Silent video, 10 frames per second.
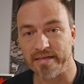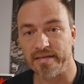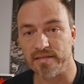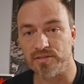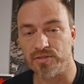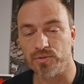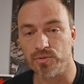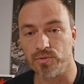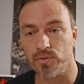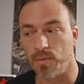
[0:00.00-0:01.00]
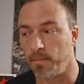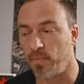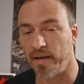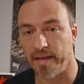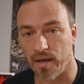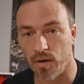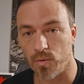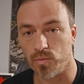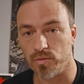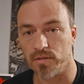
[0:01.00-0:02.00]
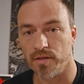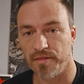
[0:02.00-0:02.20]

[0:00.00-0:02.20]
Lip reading: it to my own